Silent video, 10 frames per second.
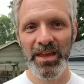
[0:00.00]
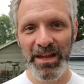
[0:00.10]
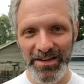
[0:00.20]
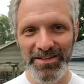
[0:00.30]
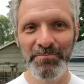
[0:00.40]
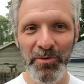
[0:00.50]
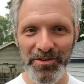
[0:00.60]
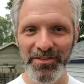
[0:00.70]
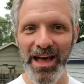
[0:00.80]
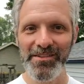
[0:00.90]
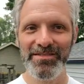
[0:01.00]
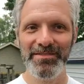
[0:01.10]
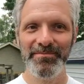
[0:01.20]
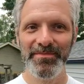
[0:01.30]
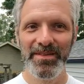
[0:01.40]
in our sports
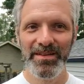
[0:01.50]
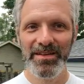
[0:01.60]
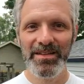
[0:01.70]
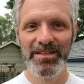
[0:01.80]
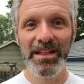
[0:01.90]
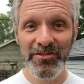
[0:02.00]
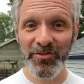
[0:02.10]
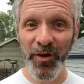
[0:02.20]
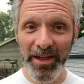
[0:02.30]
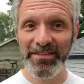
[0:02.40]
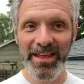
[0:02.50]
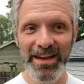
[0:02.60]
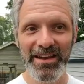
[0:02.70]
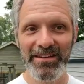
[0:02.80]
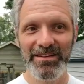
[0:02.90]
lives. Let's
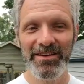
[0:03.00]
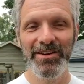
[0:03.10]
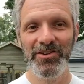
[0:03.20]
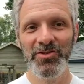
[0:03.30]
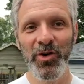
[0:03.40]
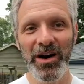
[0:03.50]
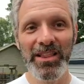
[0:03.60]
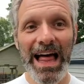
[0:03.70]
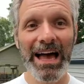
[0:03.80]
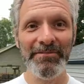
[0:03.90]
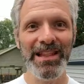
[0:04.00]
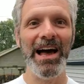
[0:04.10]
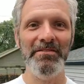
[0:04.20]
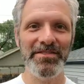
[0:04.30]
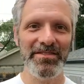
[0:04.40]
translate it to our live
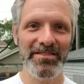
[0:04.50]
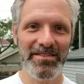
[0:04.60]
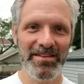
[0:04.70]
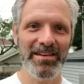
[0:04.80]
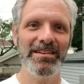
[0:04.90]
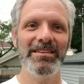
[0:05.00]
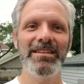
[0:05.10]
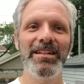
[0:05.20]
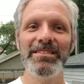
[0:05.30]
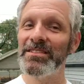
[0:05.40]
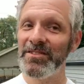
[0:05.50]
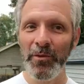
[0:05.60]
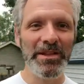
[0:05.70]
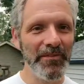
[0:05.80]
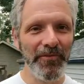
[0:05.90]
lives. Let's
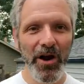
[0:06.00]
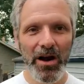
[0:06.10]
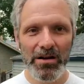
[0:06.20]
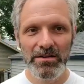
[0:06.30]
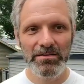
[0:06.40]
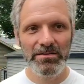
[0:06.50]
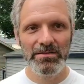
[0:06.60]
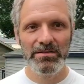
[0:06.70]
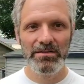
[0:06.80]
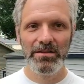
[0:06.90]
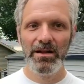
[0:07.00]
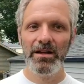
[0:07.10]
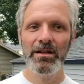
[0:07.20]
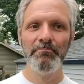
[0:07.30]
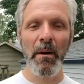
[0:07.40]
go eat the frog.
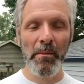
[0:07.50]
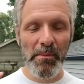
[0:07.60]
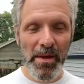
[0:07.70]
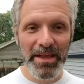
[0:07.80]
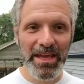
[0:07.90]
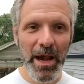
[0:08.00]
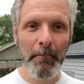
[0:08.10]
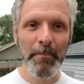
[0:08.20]
Remember, make it a